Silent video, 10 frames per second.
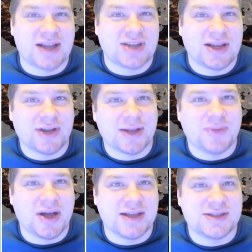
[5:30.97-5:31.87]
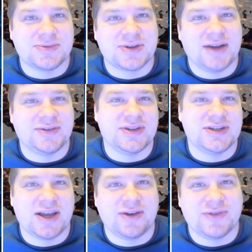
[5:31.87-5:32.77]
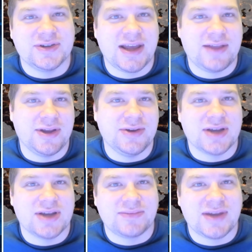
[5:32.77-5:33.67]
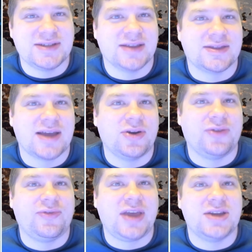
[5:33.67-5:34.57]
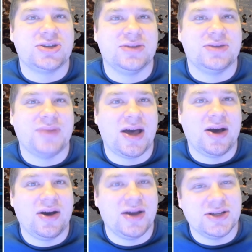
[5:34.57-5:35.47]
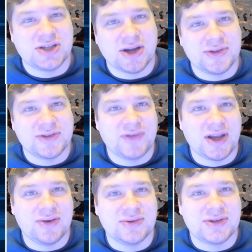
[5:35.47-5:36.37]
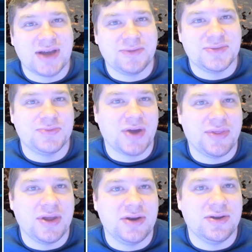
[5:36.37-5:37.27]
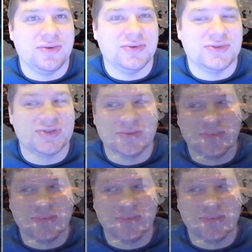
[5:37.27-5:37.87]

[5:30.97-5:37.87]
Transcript: that like button, subscribe to the channel for daily news updates, hit that notification bell, and share this video to help spread the news.